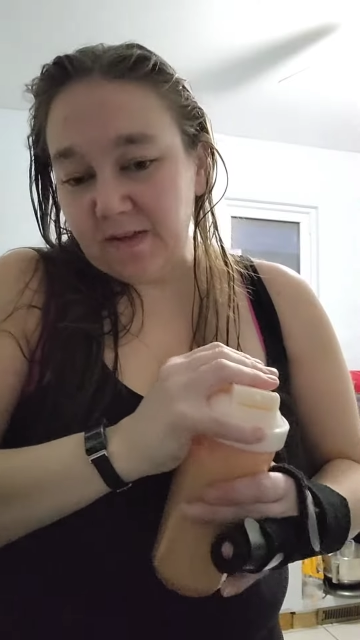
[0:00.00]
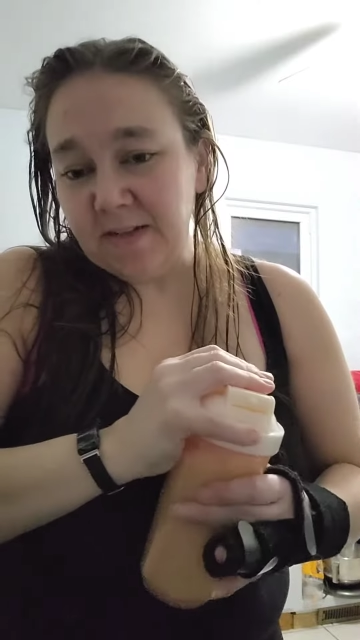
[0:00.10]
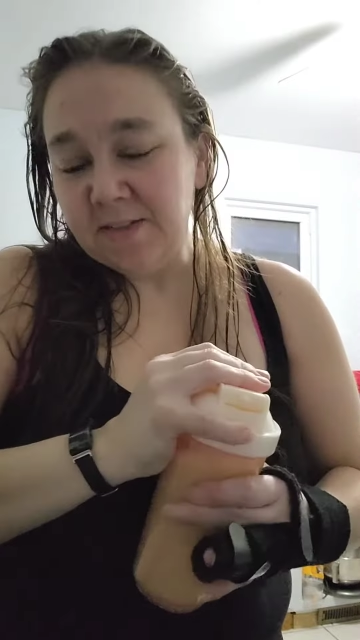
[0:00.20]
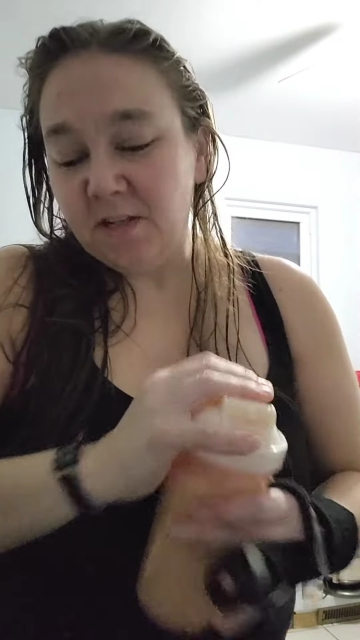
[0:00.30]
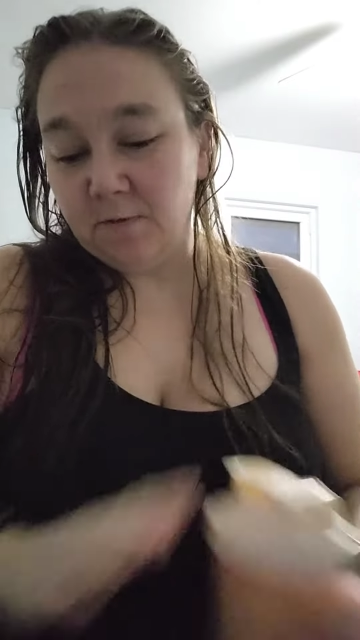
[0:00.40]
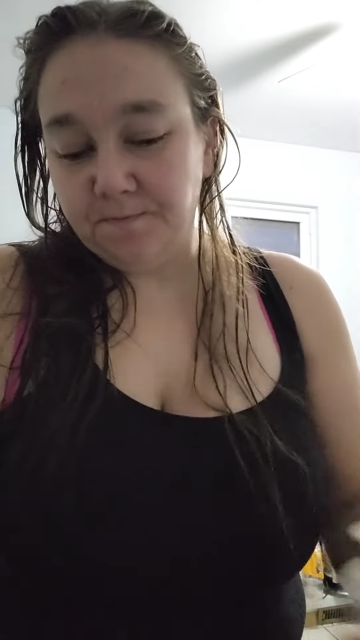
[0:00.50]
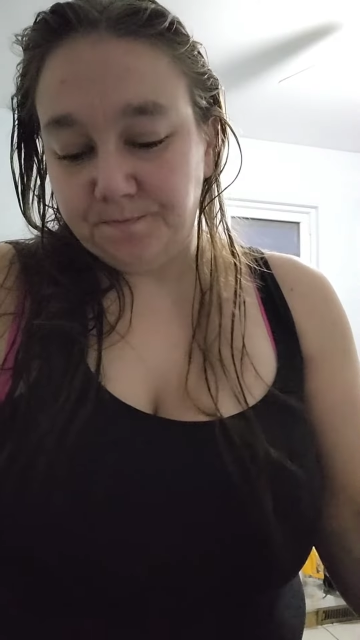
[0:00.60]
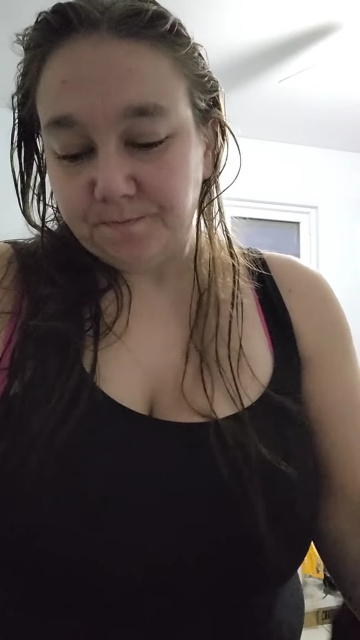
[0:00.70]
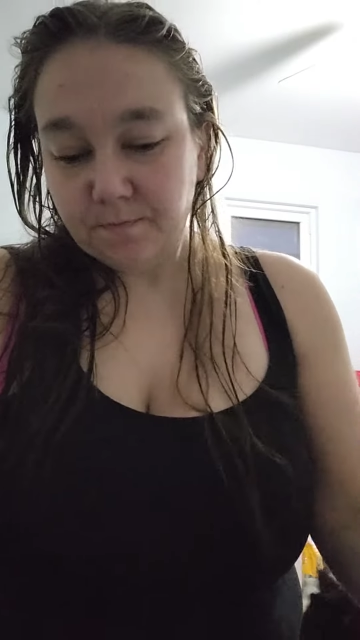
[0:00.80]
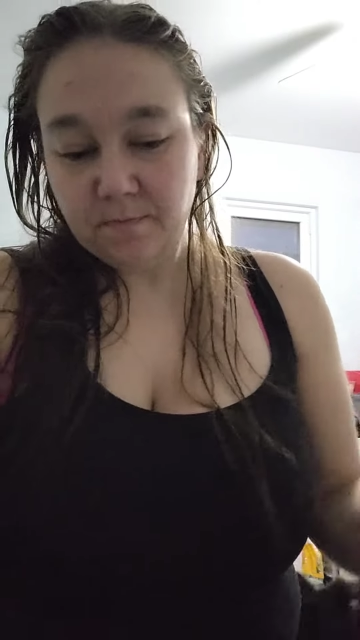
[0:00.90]
So,
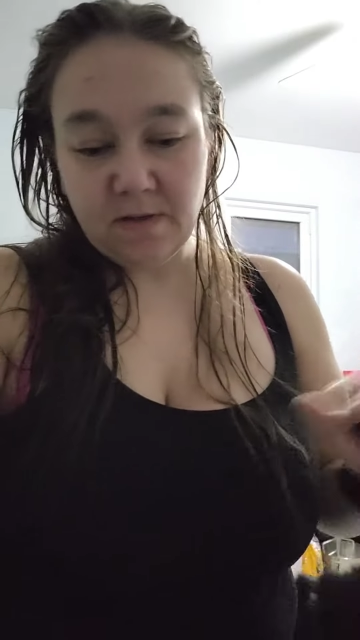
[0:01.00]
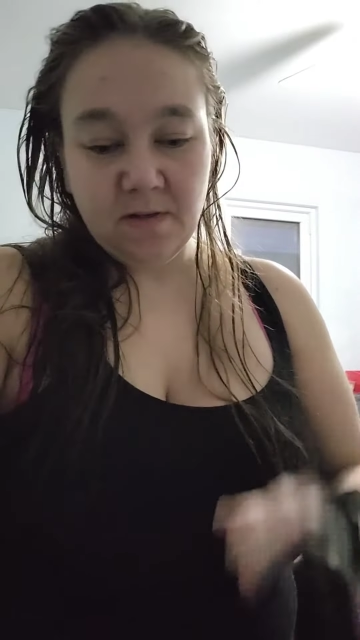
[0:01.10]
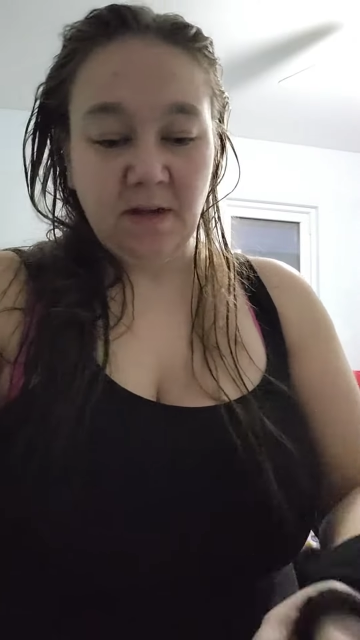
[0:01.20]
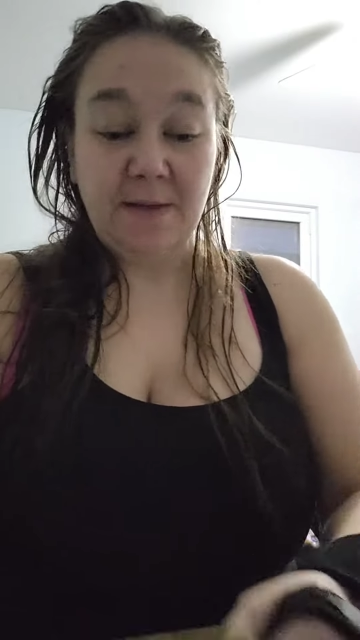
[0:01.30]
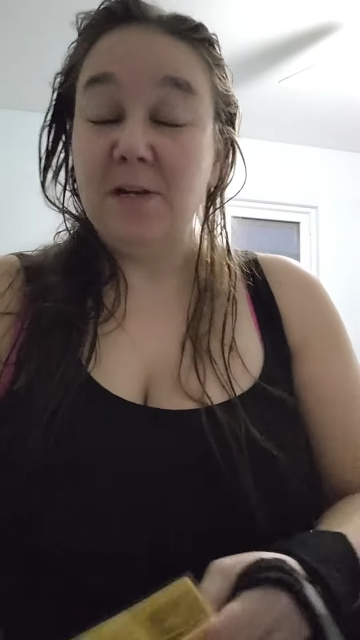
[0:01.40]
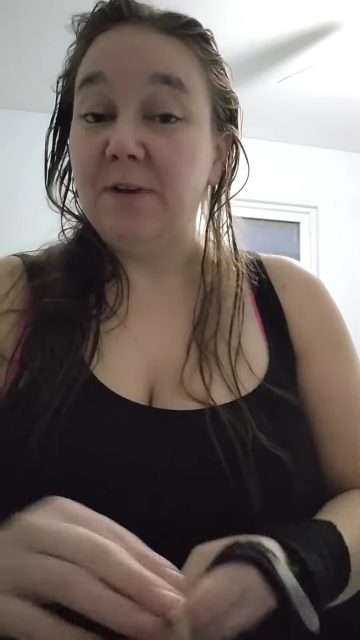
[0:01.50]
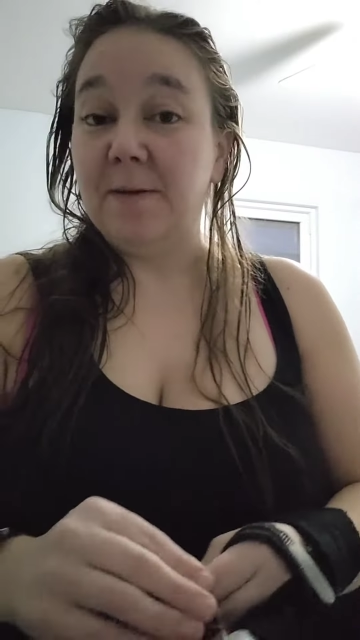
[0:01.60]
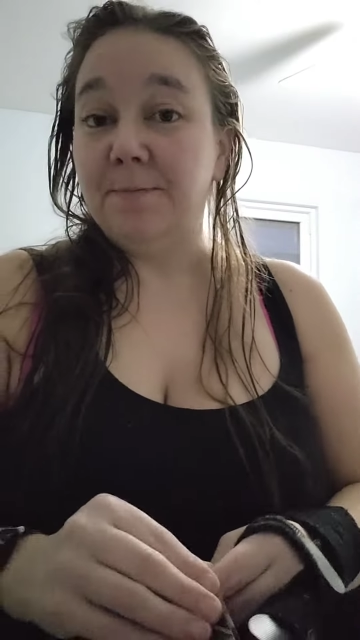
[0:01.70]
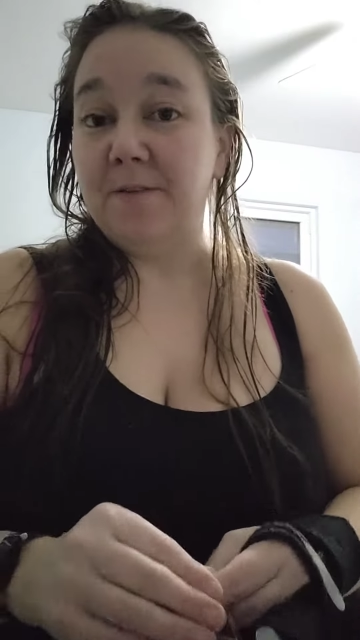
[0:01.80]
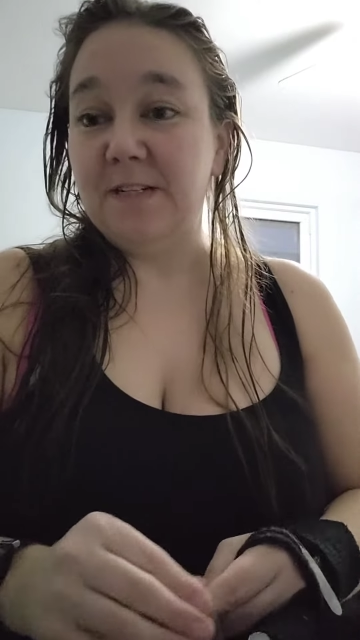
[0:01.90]
I've been going
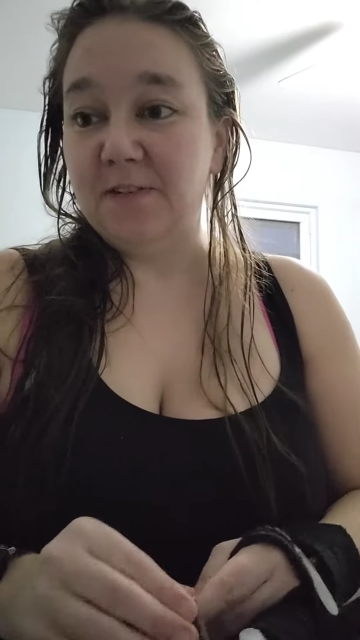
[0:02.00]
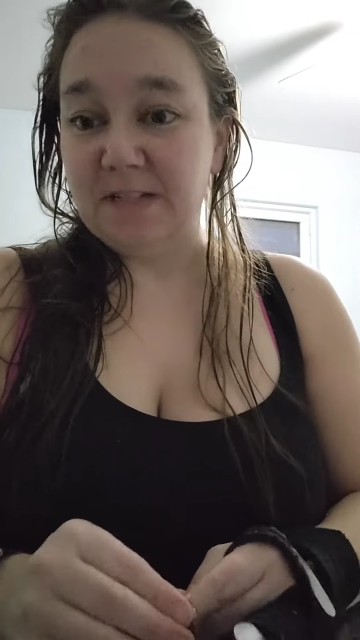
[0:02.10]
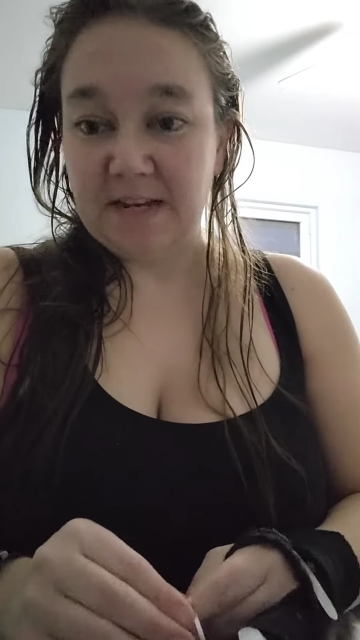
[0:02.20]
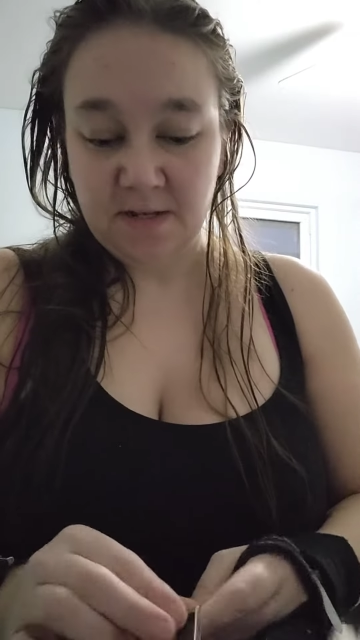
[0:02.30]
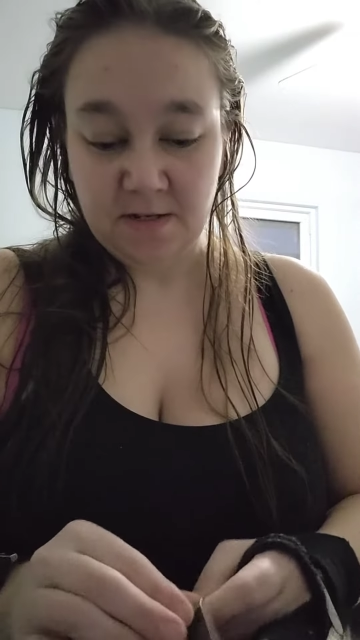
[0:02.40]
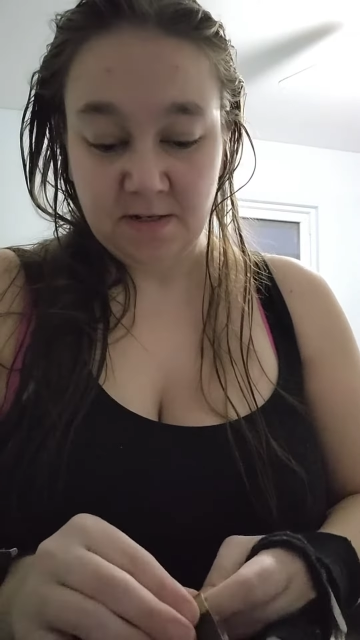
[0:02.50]
up every single day